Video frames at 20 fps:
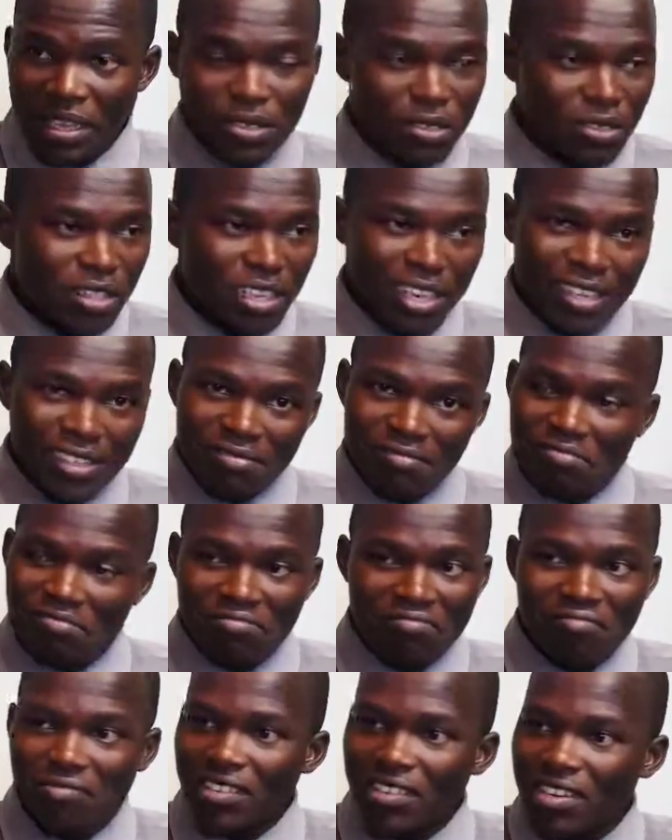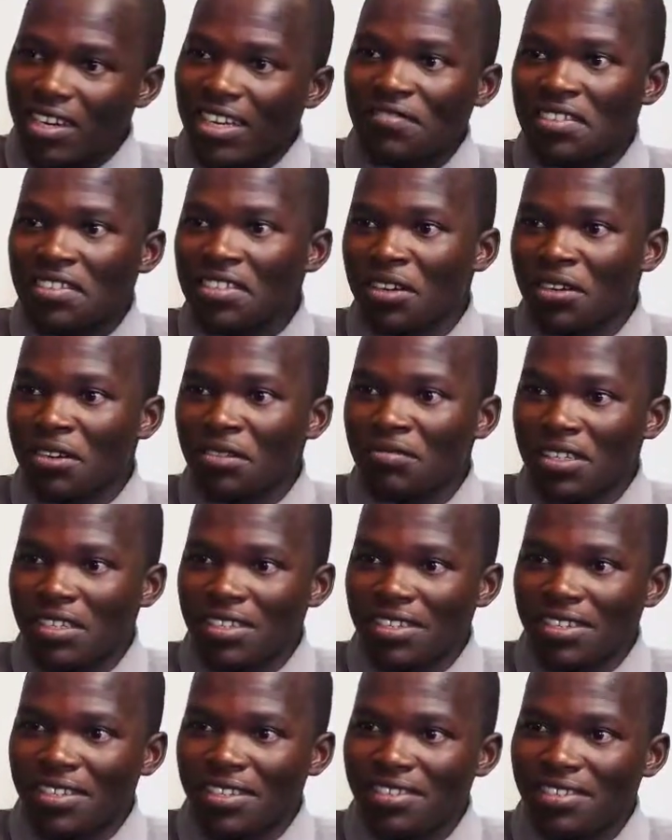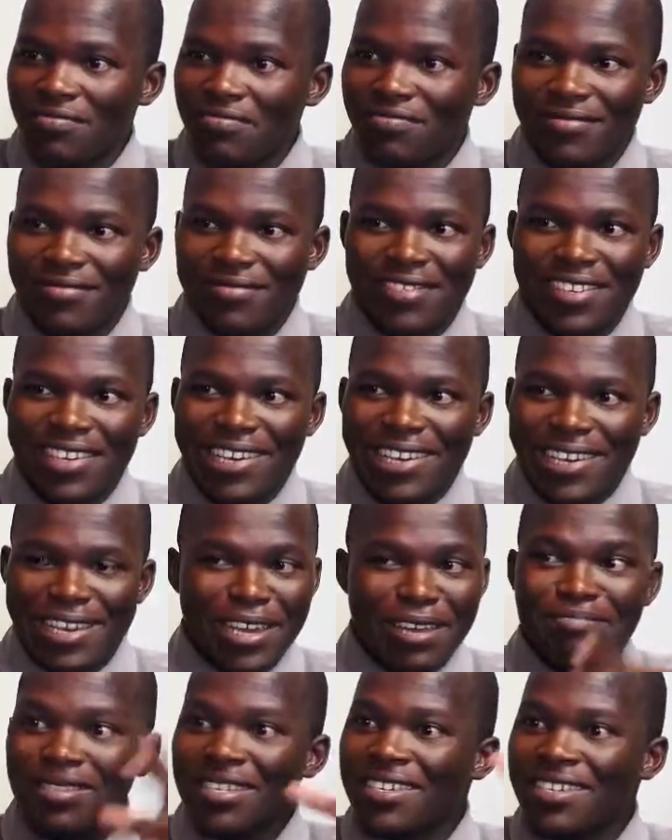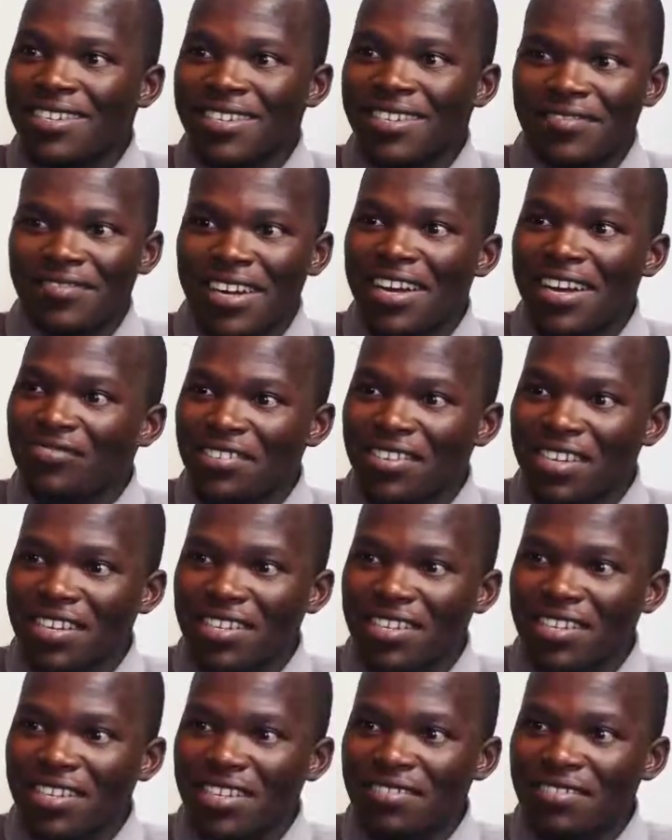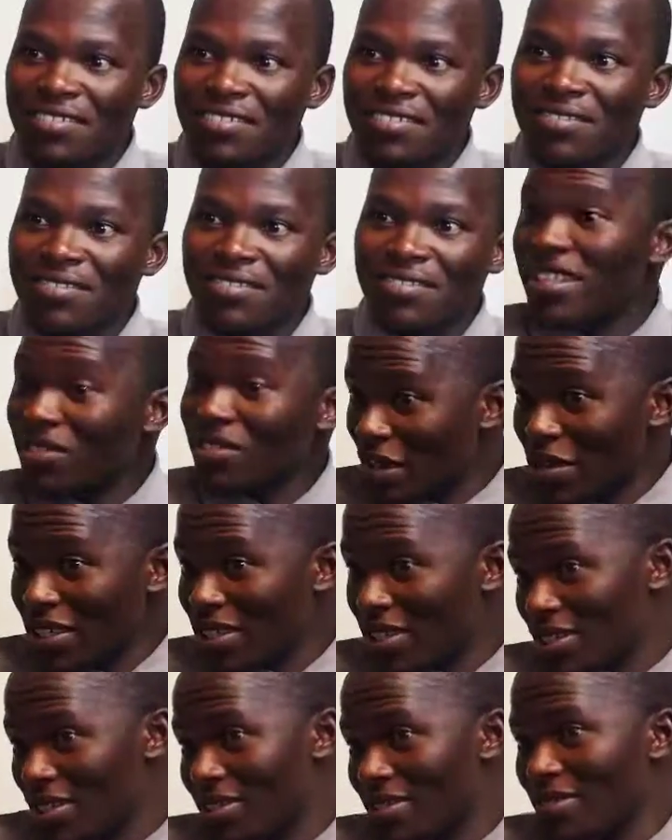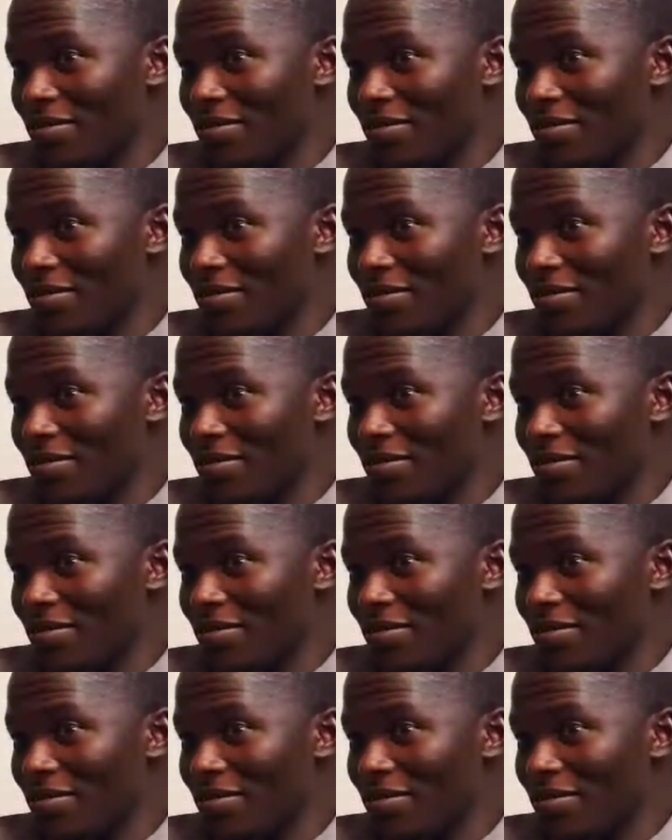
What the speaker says: So they are living in the community, happily ever after, but they are diabetic.